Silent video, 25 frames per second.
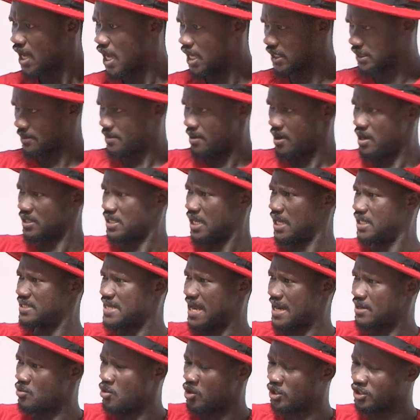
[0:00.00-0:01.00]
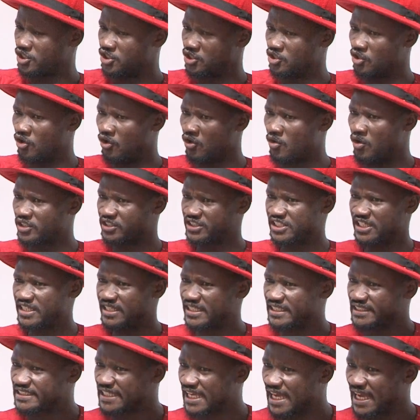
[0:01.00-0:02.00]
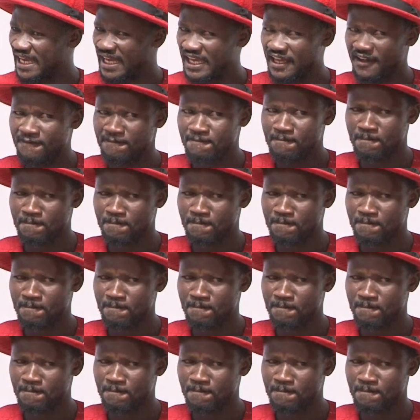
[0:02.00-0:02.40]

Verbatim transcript: as a mother, you know what Dion was saying the same.